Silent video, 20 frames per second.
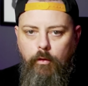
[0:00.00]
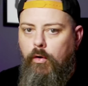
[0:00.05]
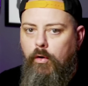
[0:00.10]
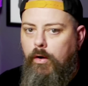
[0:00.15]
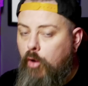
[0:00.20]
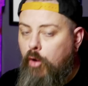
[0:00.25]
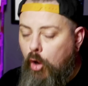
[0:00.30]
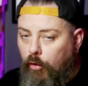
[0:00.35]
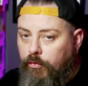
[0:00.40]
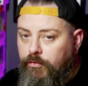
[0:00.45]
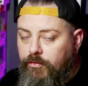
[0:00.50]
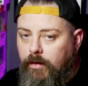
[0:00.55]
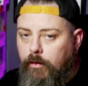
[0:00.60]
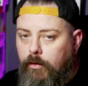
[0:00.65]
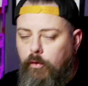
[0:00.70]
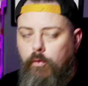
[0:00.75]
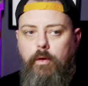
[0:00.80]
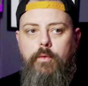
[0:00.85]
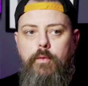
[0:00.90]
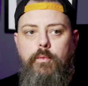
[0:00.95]
or our
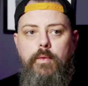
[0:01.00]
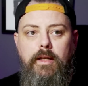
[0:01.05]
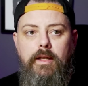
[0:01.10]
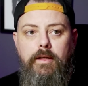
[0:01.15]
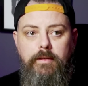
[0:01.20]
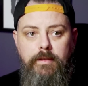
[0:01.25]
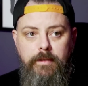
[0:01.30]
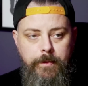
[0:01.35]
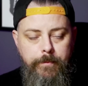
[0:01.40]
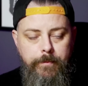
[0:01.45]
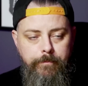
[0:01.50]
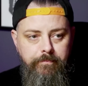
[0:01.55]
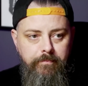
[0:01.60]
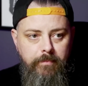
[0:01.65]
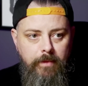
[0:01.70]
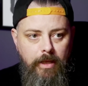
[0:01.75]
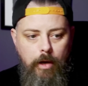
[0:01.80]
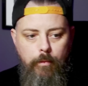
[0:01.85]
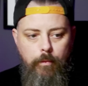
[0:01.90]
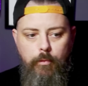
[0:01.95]
content quite well,
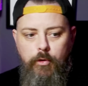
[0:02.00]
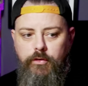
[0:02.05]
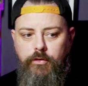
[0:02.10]
and